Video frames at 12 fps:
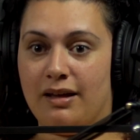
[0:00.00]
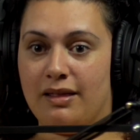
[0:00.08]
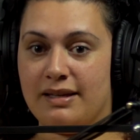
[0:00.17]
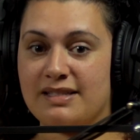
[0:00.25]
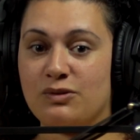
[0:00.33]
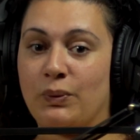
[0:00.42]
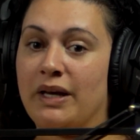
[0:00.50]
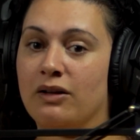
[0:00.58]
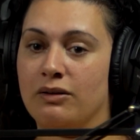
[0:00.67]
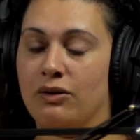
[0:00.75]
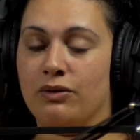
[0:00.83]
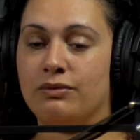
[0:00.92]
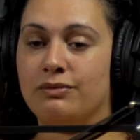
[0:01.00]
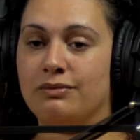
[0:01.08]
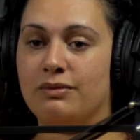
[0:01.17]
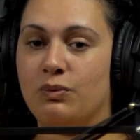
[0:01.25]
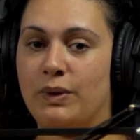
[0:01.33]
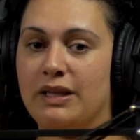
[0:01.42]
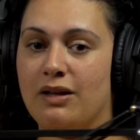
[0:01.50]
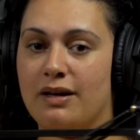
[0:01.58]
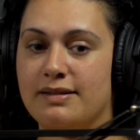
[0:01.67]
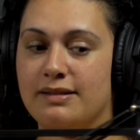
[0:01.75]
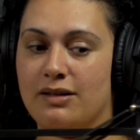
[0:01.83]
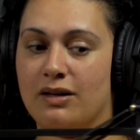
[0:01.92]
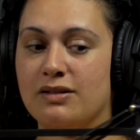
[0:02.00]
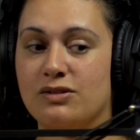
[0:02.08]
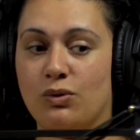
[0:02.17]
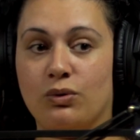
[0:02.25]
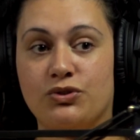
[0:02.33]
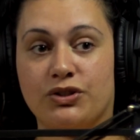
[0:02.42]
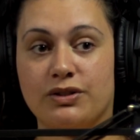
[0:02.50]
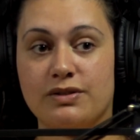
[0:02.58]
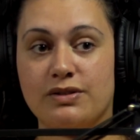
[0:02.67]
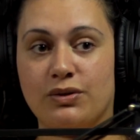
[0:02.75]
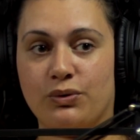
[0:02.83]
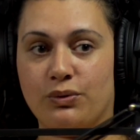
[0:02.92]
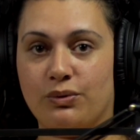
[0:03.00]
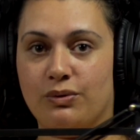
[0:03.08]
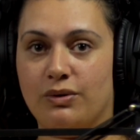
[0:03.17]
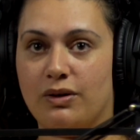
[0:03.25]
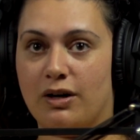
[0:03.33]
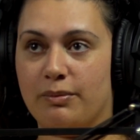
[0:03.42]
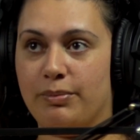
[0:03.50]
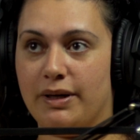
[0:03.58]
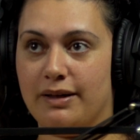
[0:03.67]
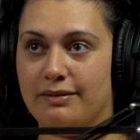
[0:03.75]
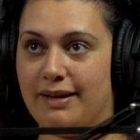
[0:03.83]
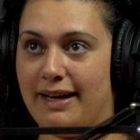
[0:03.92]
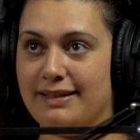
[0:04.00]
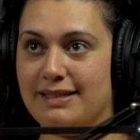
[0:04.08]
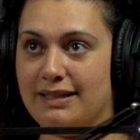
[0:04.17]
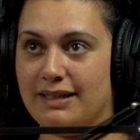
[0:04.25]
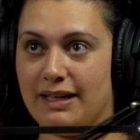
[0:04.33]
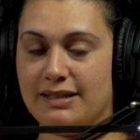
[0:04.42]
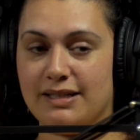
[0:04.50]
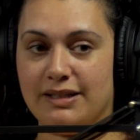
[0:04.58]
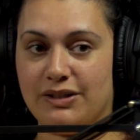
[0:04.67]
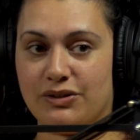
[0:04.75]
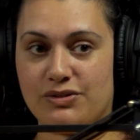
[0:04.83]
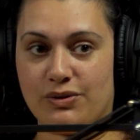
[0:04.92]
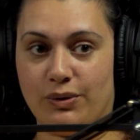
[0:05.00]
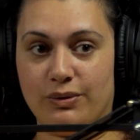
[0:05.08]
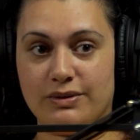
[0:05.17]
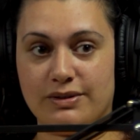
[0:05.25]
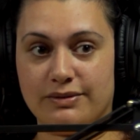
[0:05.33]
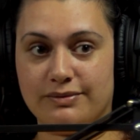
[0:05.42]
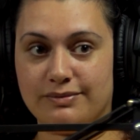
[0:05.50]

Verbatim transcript: This week alone, we lost young soldiers who are but 18, 19 years old,